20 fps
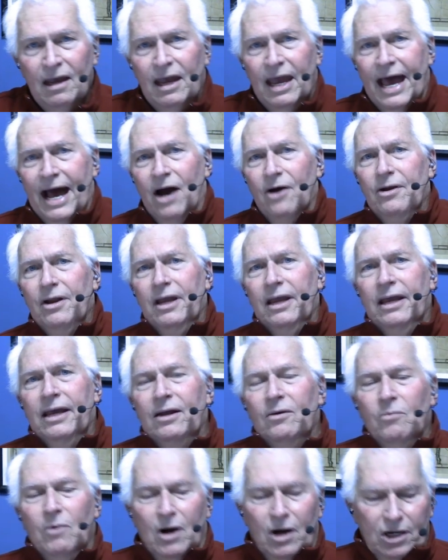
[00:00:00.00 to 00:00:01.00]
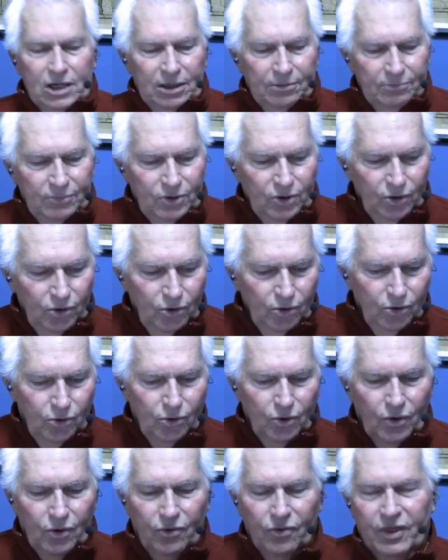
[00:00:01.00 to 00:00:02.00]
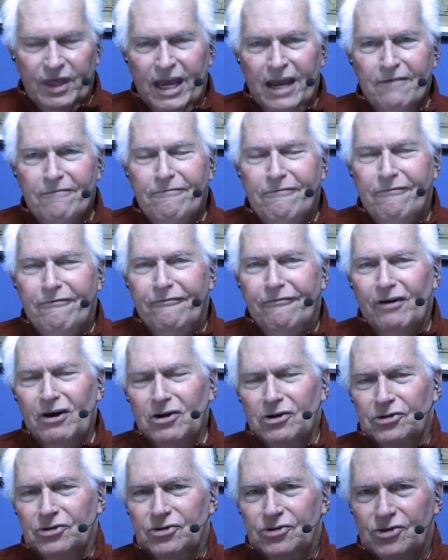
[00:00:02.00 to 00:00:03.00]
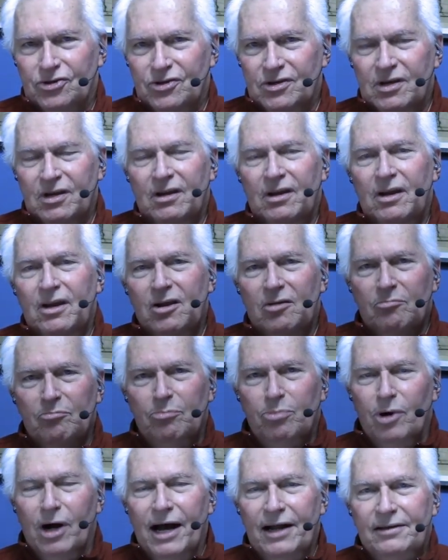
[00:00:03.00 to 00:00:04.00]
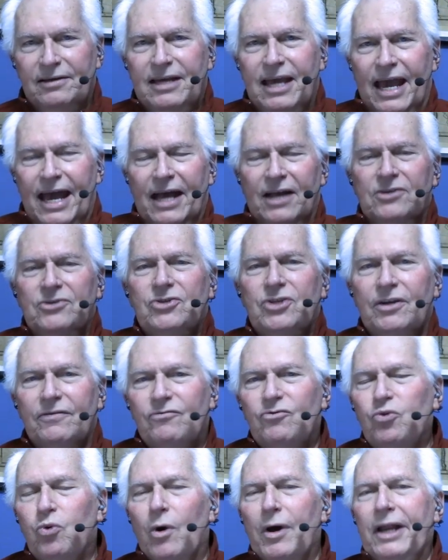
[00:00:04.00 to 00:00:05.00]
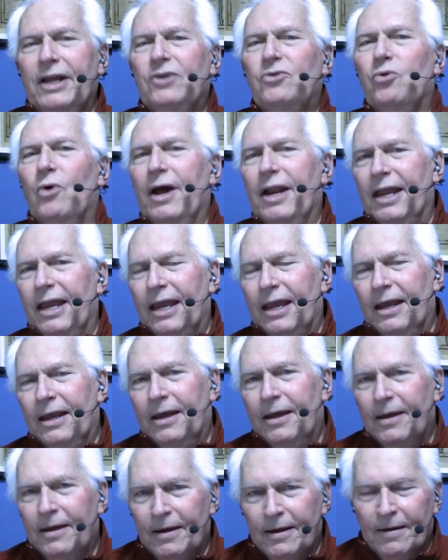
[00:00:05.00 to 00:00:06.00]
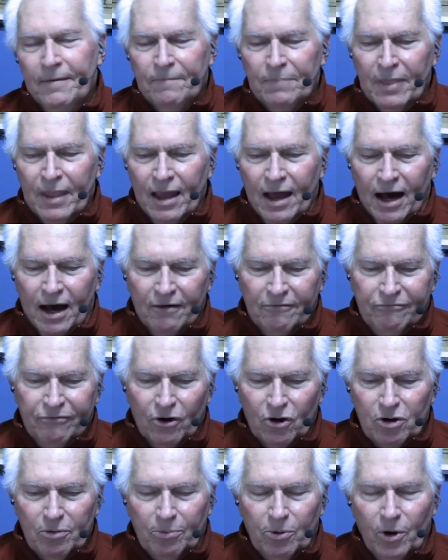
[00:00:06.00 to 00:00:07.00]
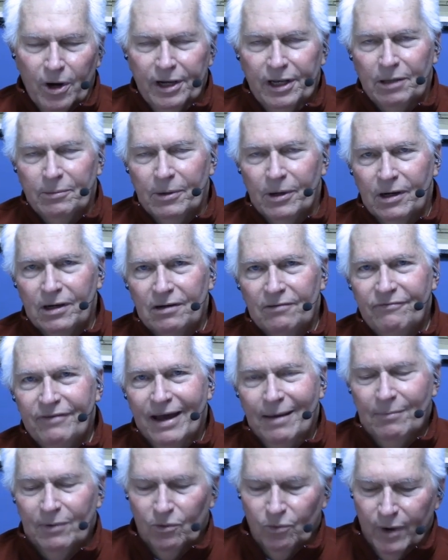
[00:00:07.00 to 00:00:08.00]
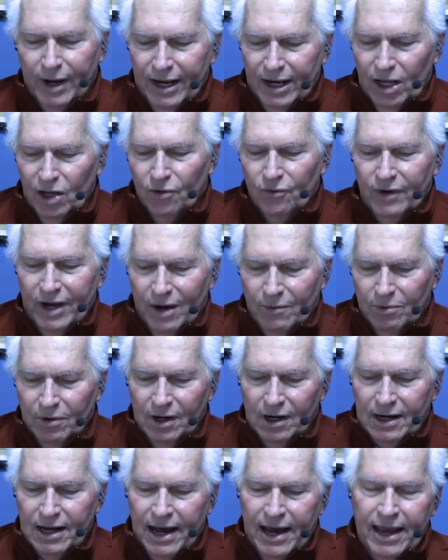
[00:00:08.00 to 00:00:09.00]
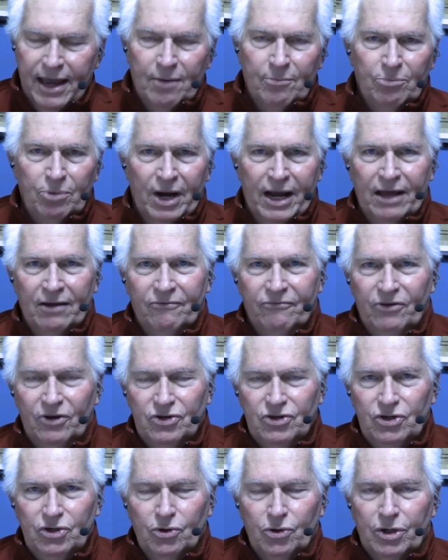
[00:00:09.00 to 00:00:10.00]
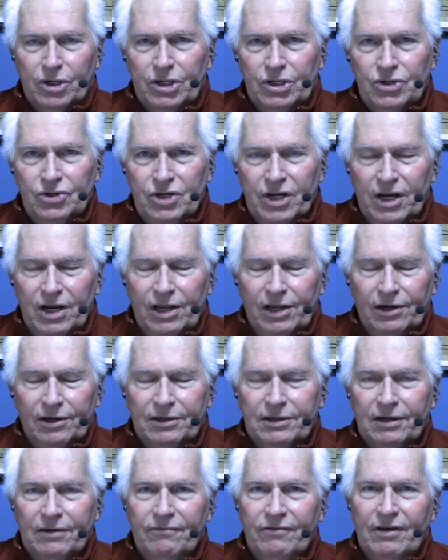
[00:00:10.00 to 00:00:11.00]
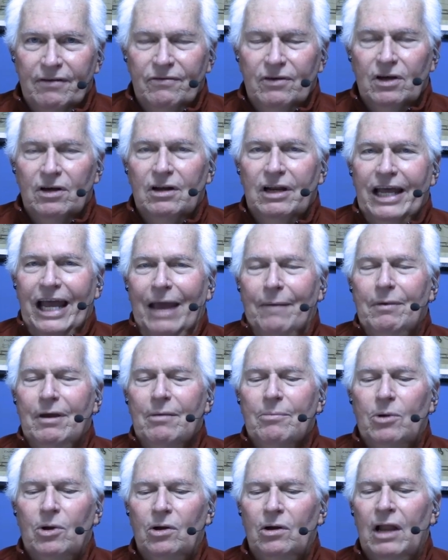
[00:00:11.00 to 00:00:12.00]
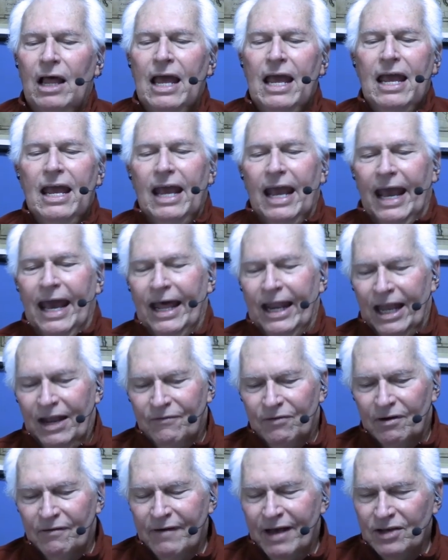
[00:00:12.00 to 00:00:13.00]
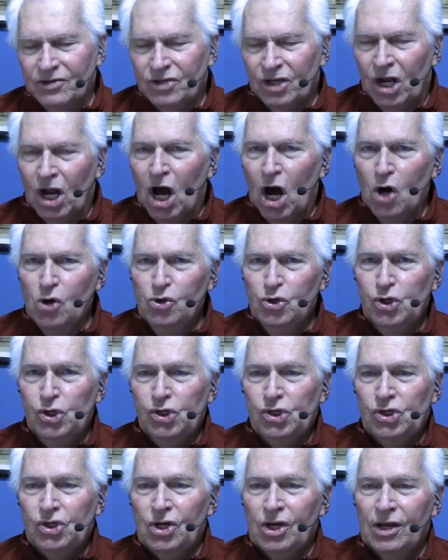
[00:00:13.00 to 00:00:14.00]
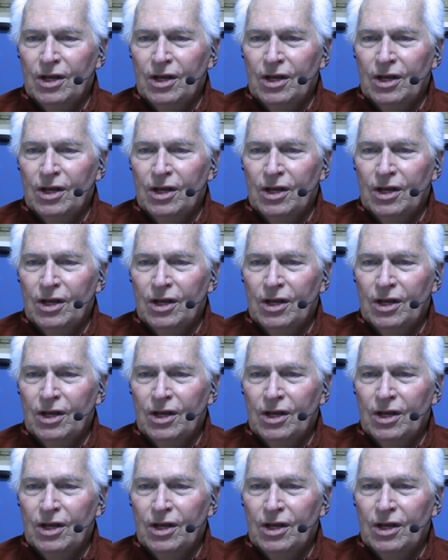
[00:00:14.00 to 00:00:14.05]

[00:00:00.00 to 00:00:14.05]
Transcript: Howdy, and welcome to the first broadcast of 2020 of Focal Point, the American Family Radio Network. I am Brian Fisher, your congenial, convivial, amiable, and effervescent host.